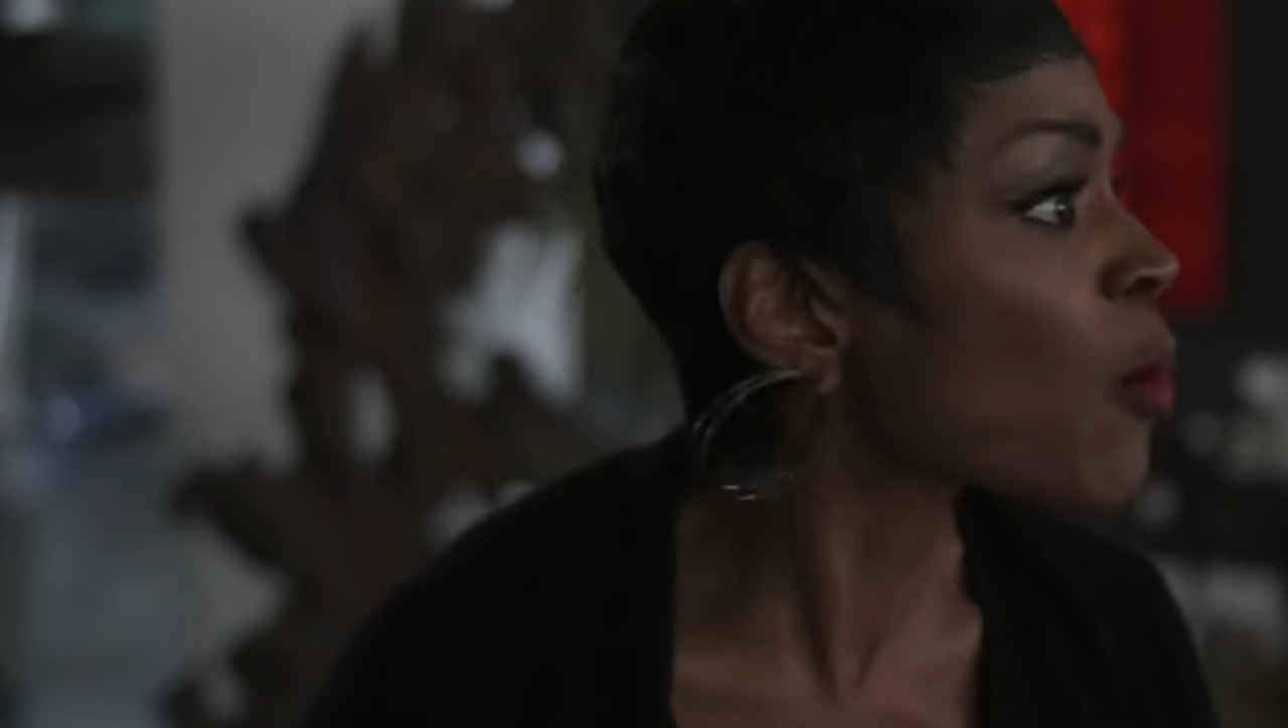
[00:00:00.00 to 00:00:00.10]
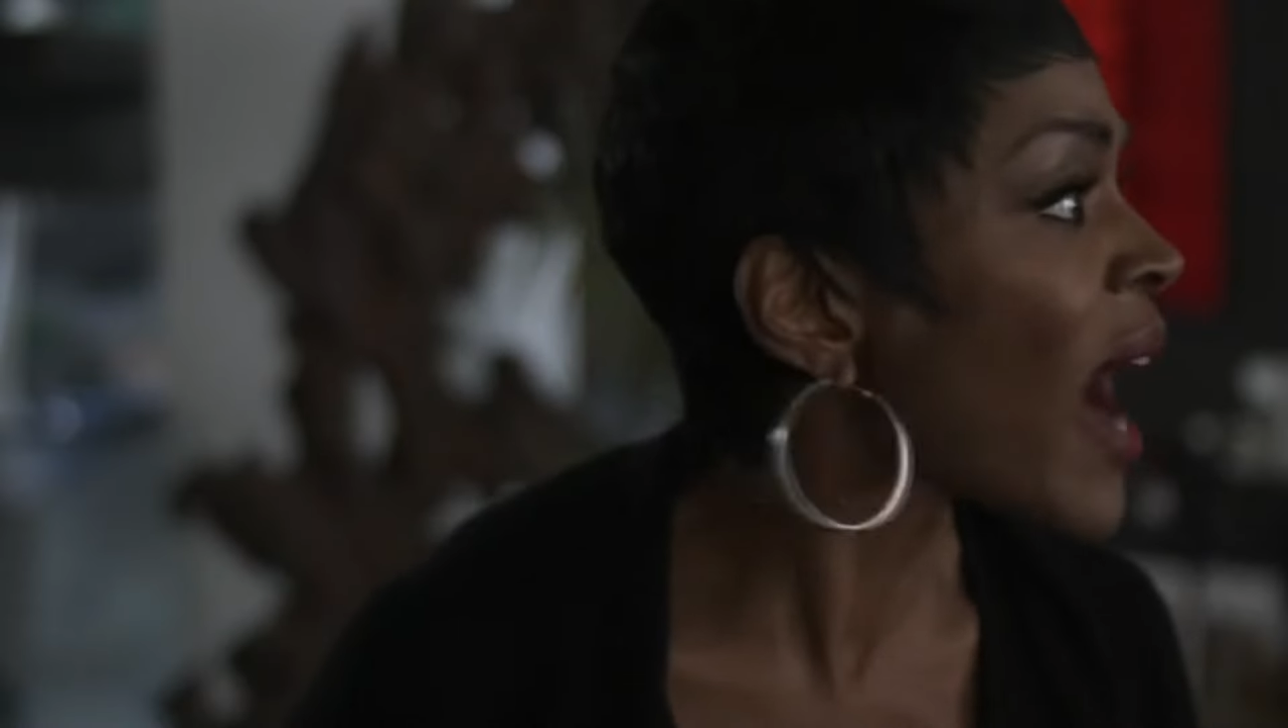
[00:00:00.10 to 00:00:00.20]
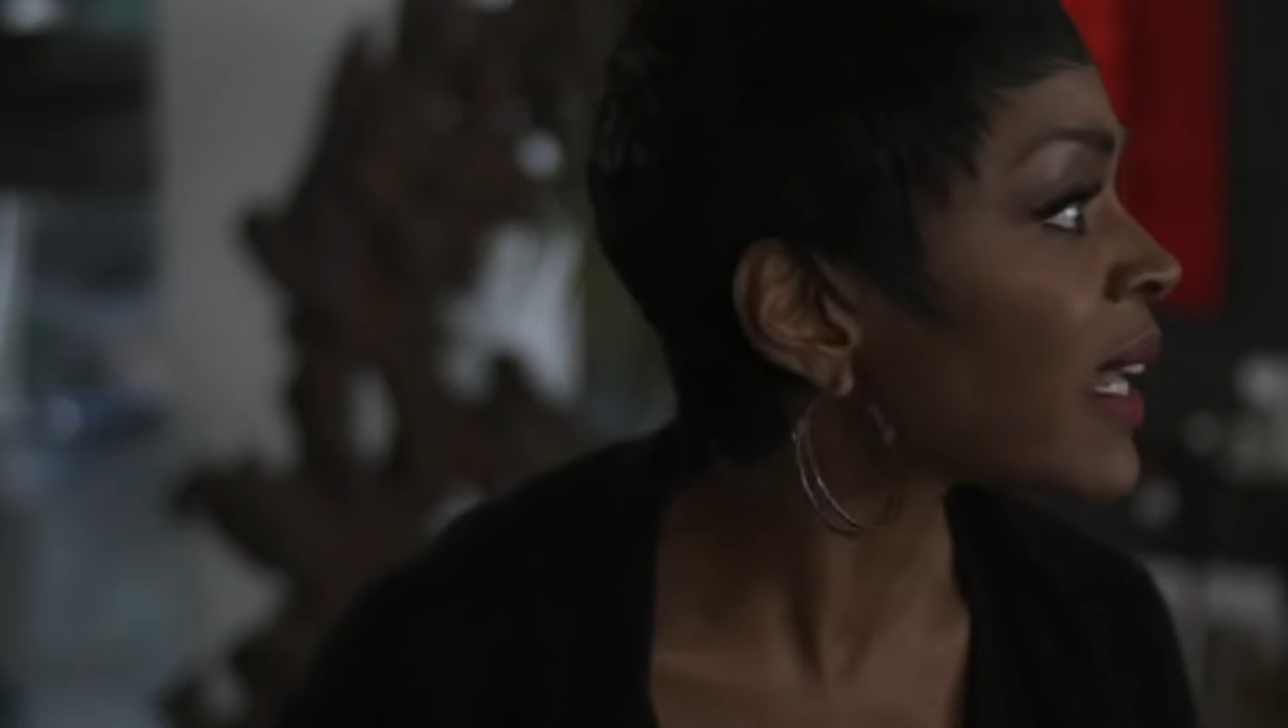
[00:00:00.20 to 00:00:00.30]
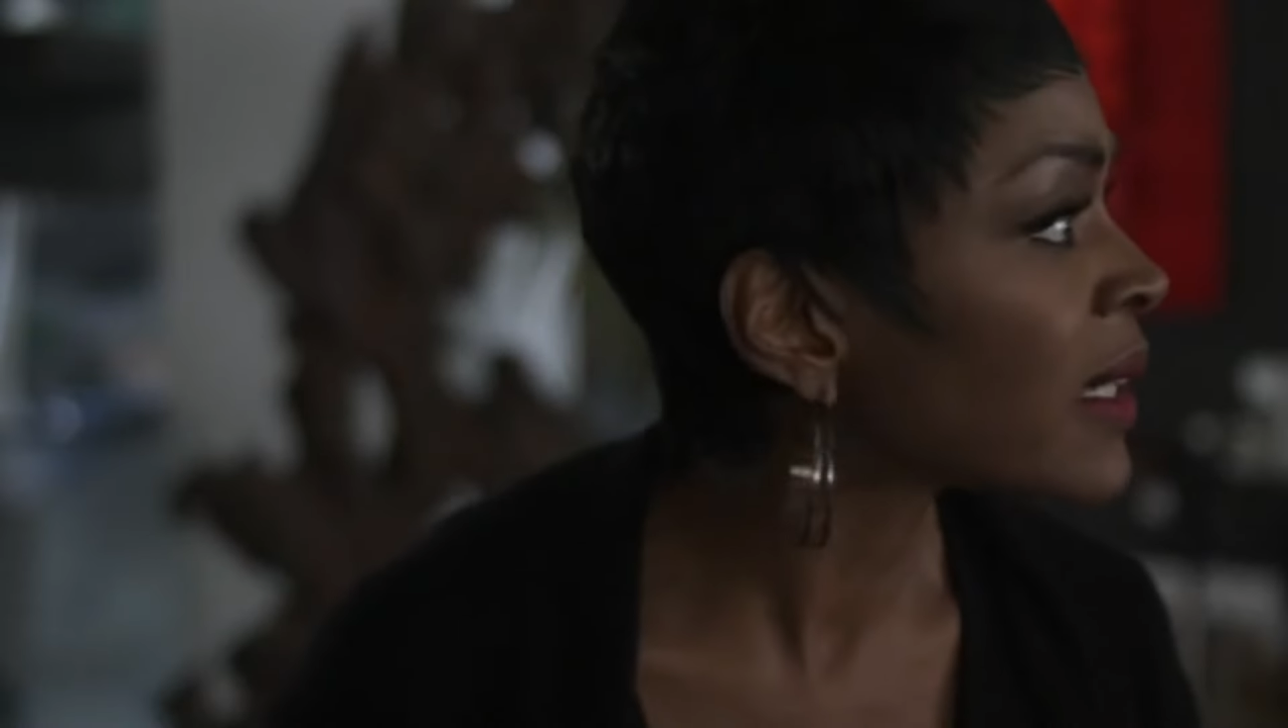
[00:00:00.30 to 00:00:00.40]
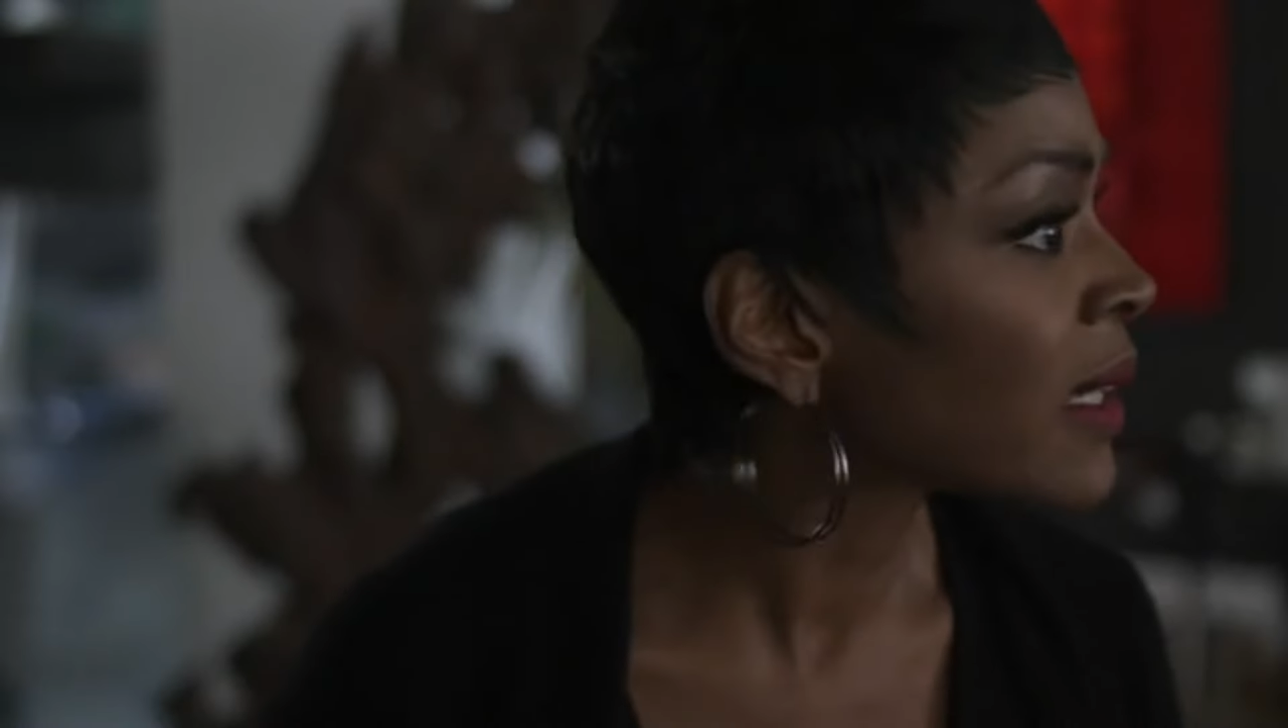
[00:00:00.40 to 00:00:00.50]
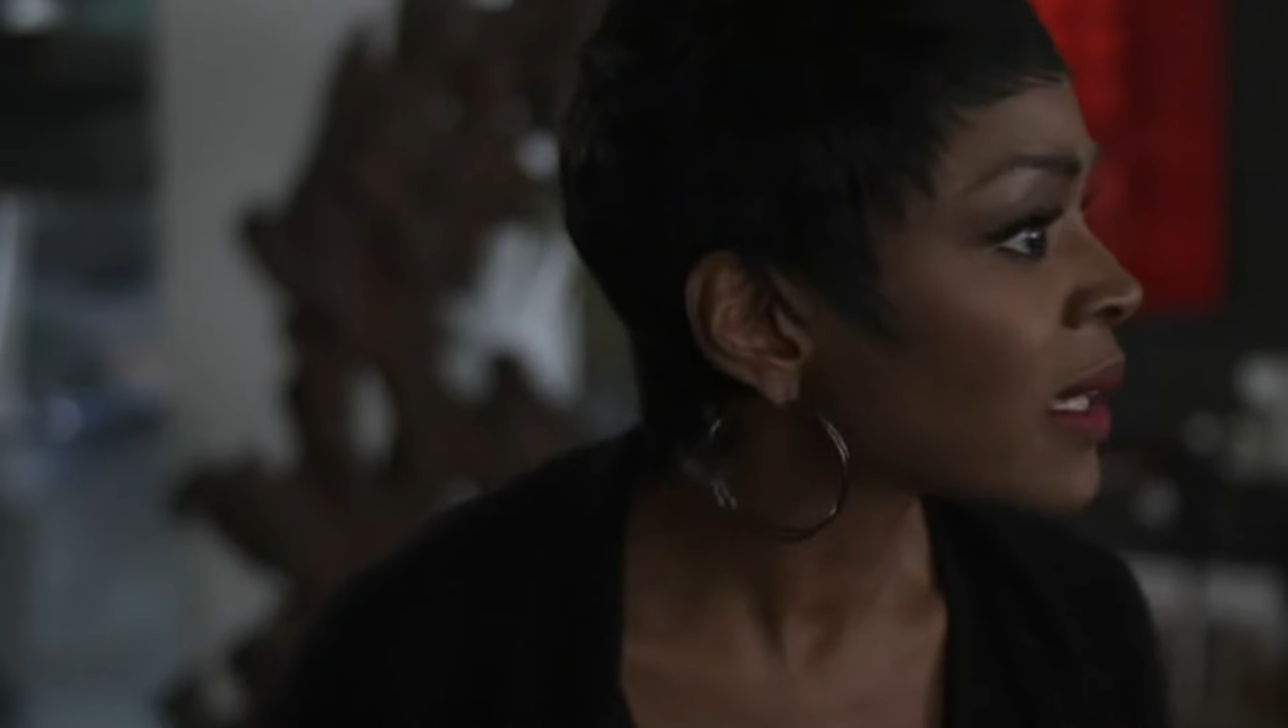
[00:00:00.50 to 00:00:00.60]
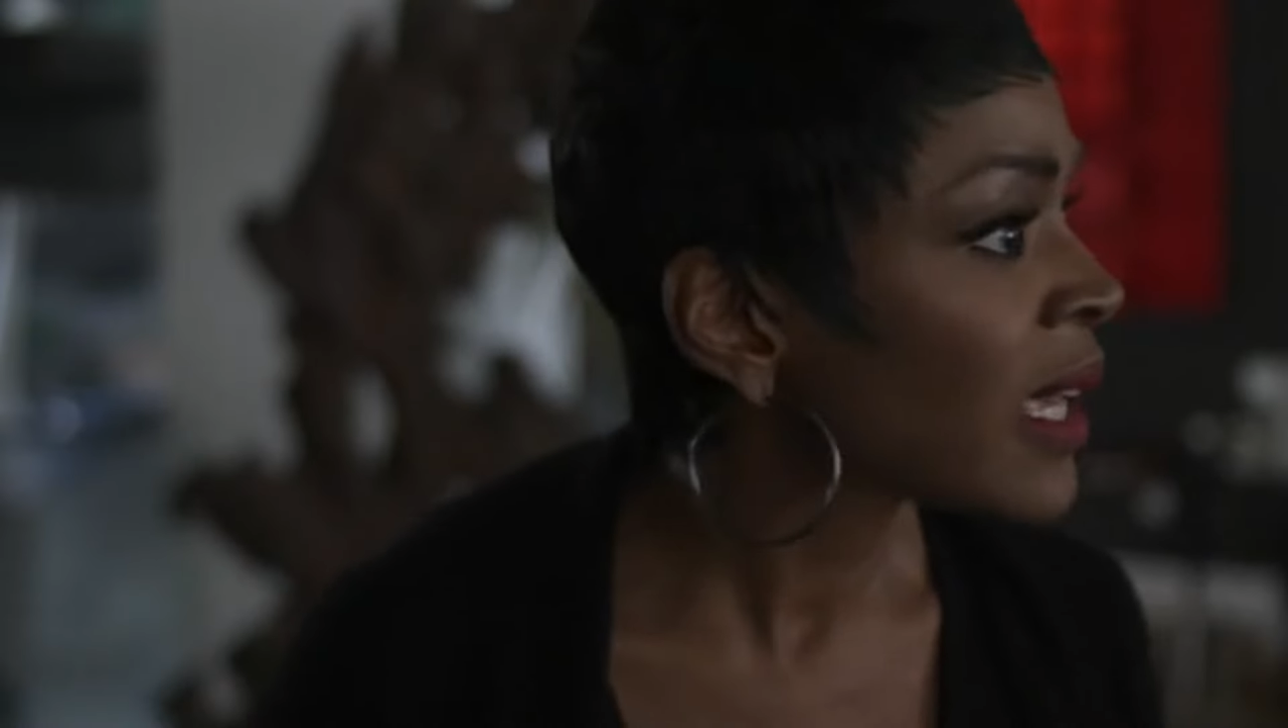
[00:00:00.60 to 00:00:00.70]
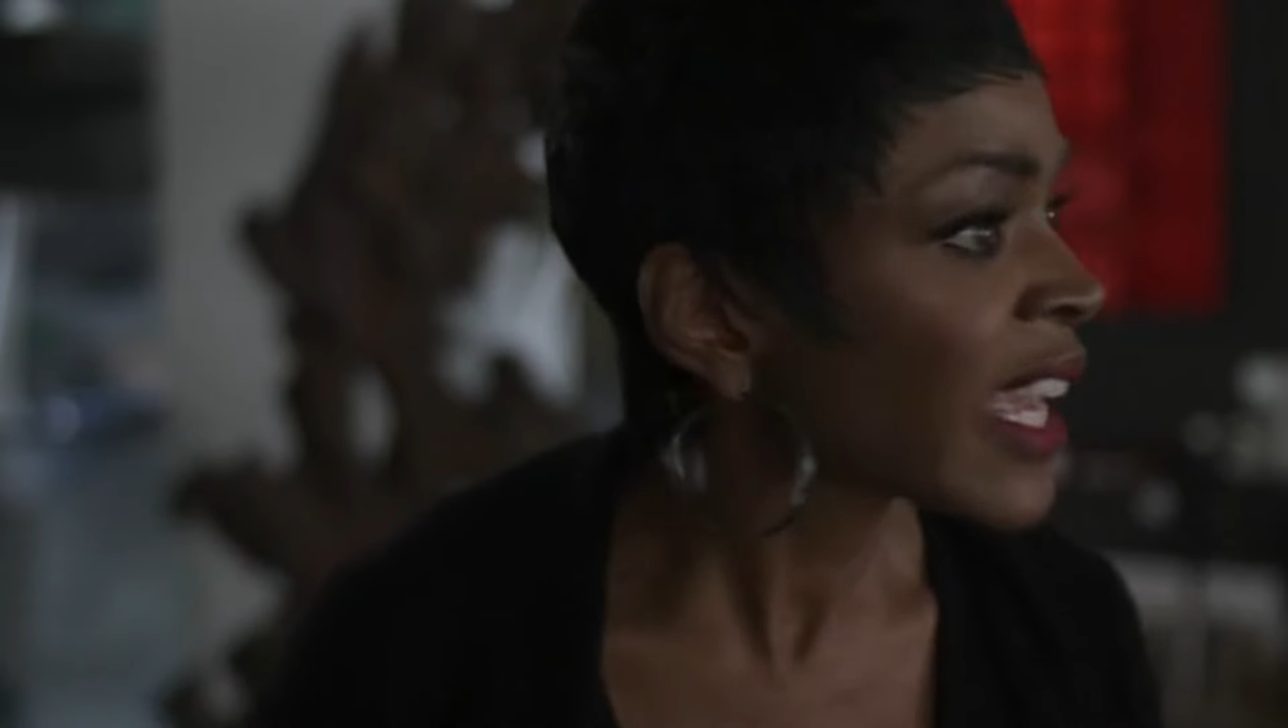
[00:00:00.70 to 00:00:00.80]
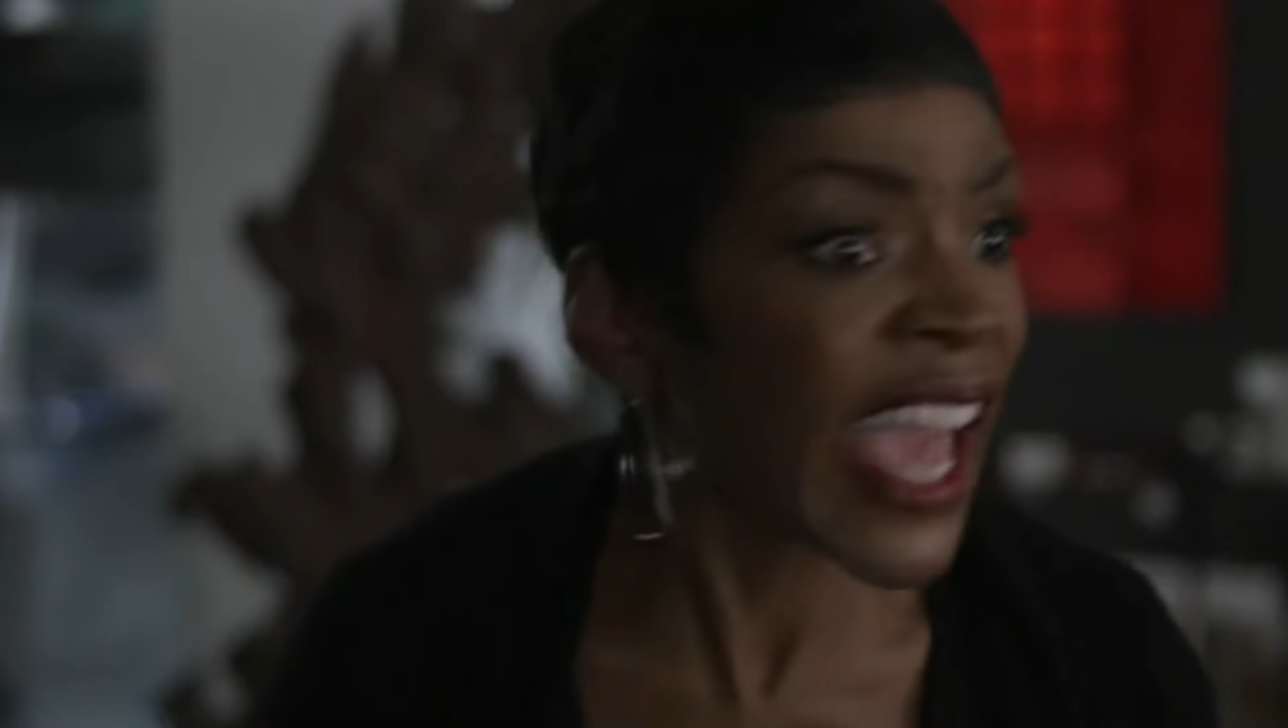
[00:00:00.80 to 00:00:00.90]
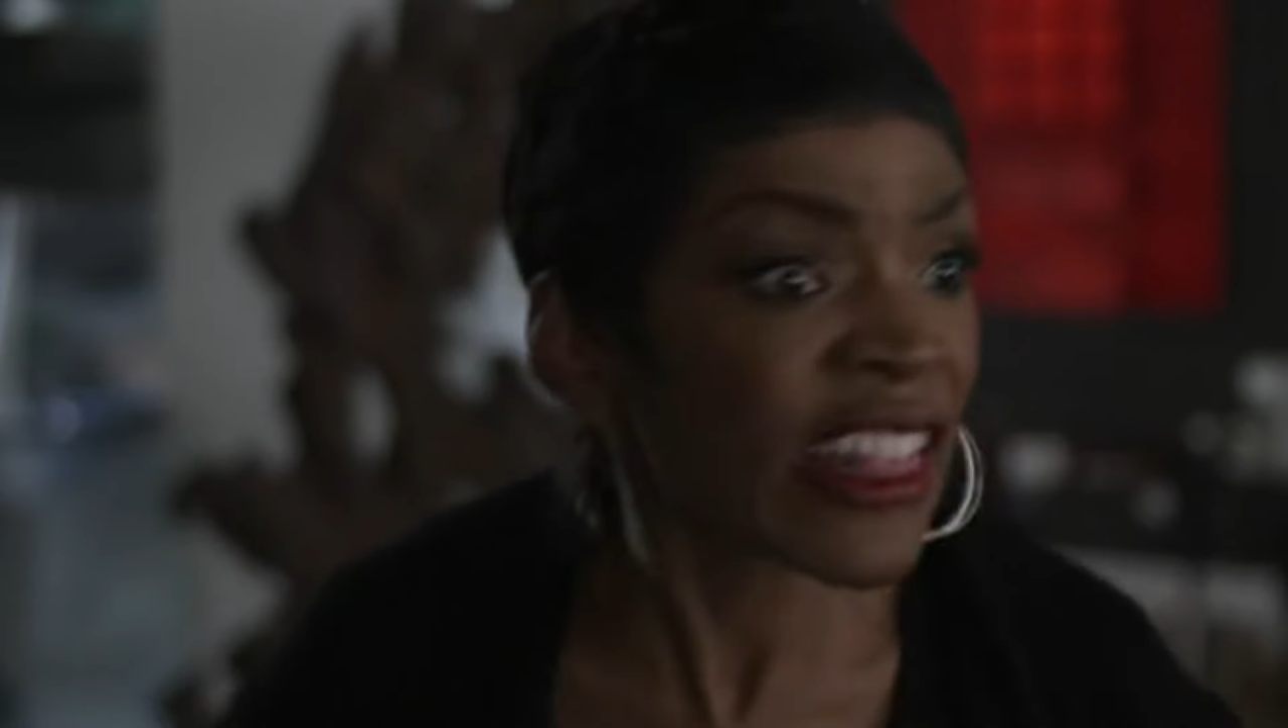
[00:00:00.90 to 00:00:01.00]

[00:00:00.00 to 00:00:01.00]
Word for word: Although I still